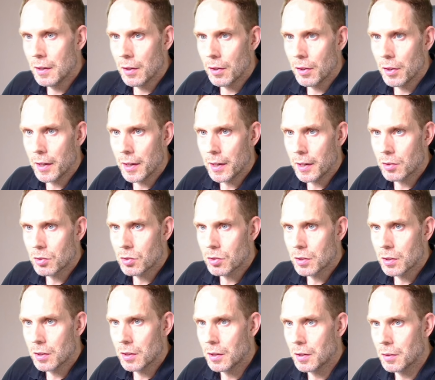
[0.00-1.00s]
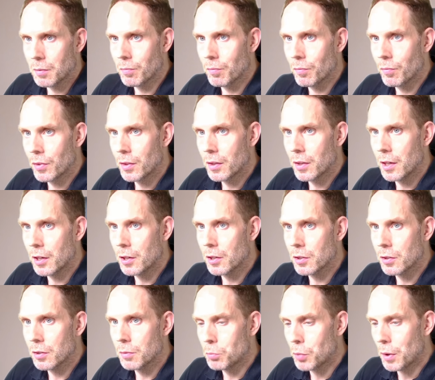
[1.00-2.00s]
that
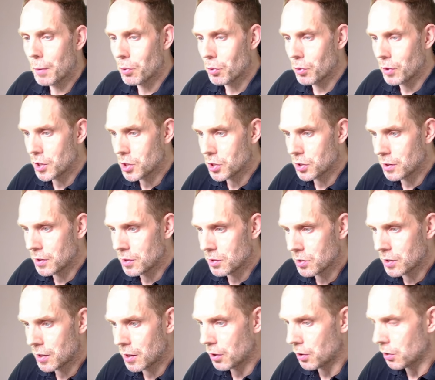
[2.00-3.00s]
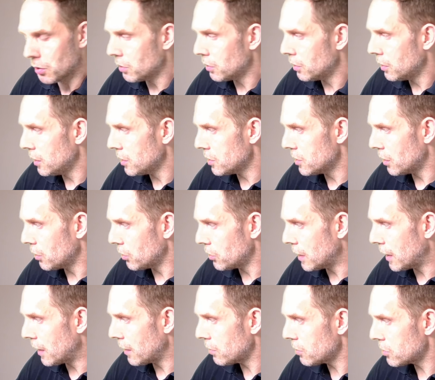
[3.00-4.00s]
the preparation is now
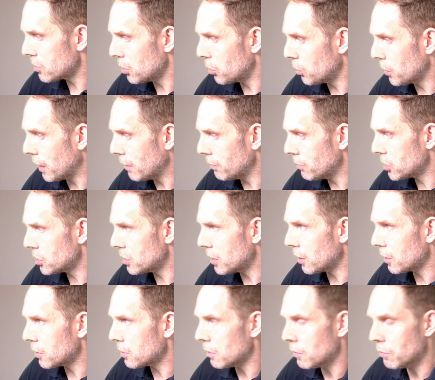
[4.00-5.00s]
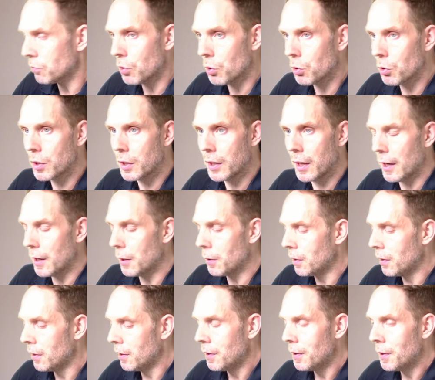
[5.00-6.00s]
done. So we have a status of okay.
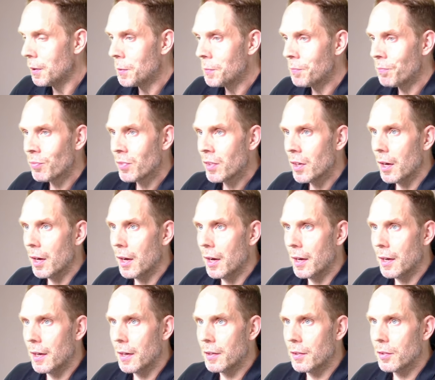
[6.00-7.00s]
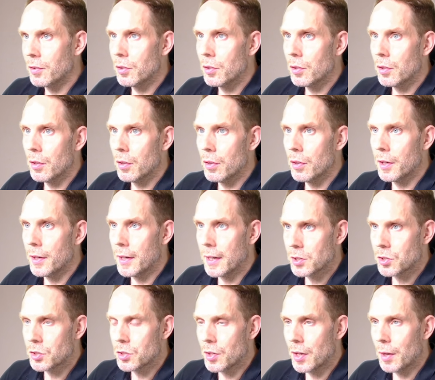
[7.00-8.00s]
And the
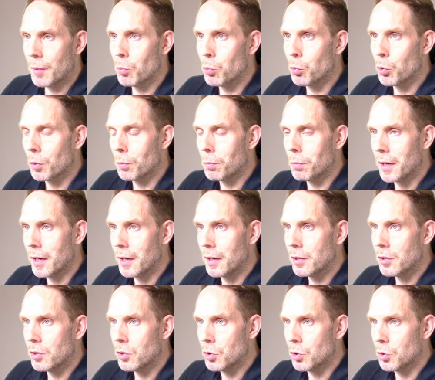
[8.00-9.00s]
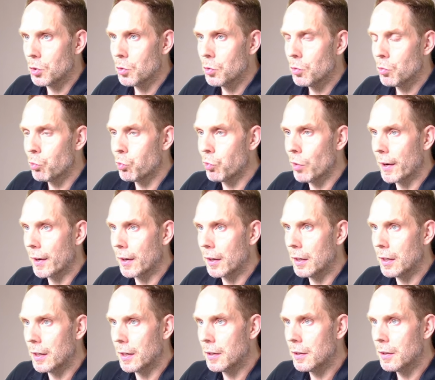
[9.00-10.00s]
next step would be to
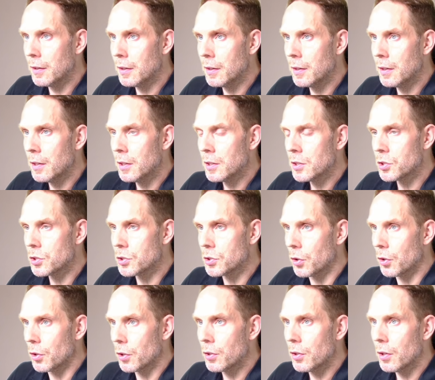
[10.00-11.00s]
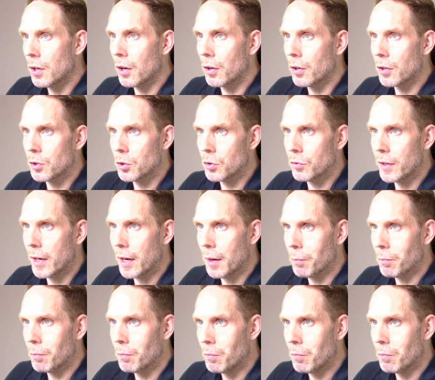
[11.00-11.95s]
finally start our new VM.